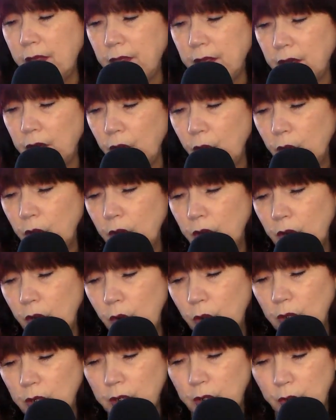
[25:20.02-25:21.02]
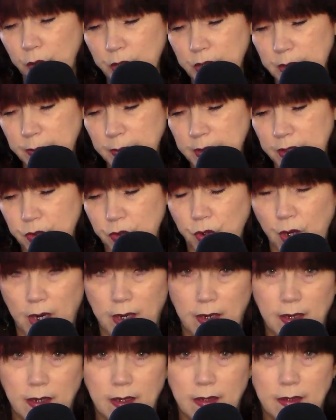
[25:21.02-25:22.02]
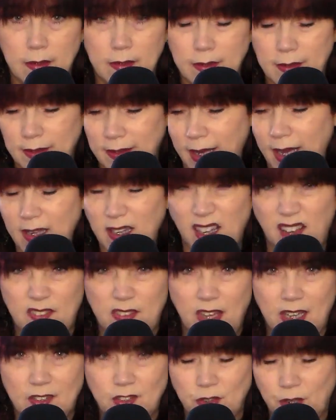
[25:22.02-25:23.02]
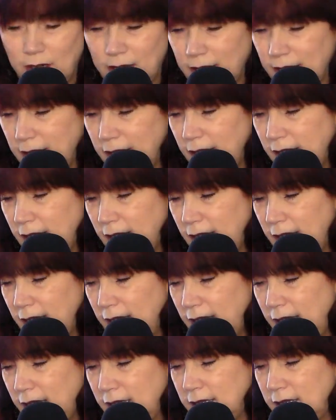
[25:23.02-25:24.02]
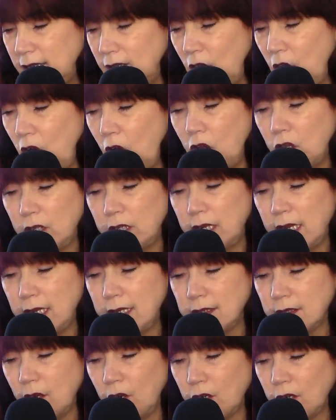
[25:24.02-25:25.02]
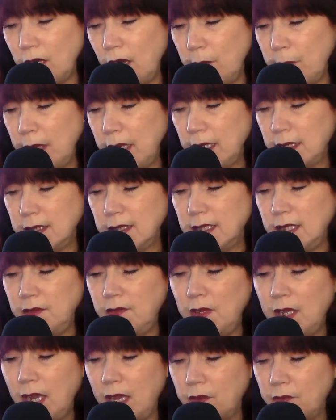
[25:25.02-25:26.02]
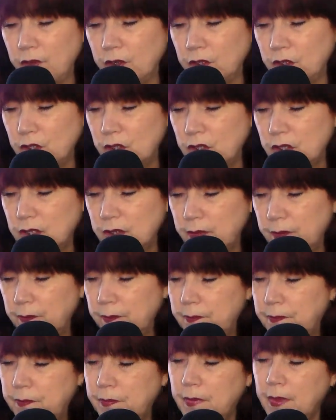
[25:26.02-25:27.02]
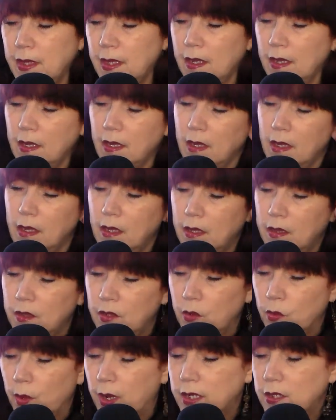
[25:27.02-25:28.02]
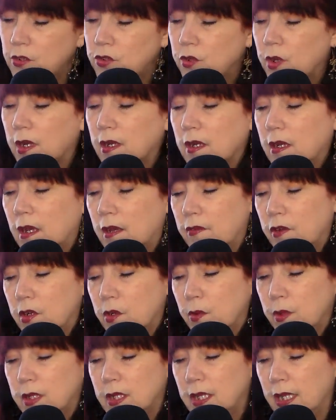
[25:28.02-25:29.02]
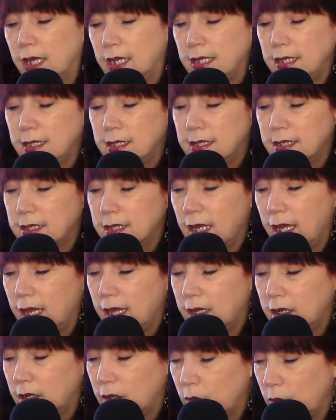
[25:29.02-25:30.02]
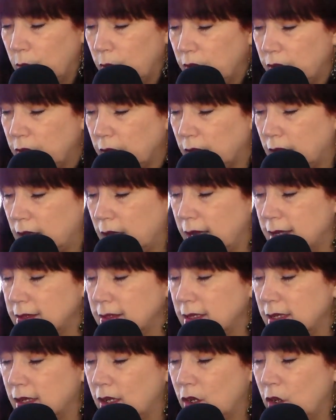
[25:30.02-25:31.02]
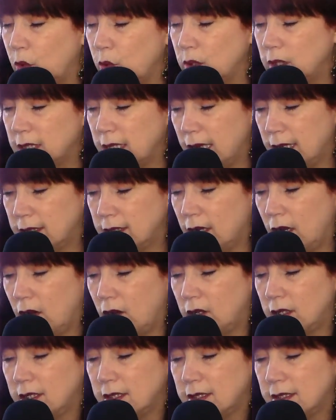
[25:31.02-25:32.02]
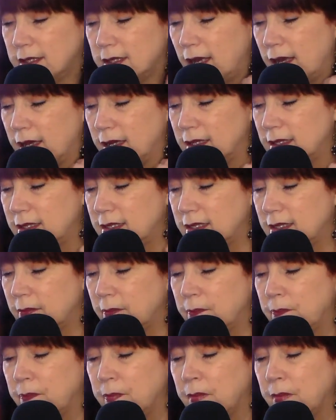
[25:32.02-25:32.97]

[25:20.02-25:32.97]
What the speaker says: the Coca-Cola Christmas truck. I love that truck. In the Holidays Are Coming TV adverts. The red truck covered with lights and with the classic Coke Santa on its sides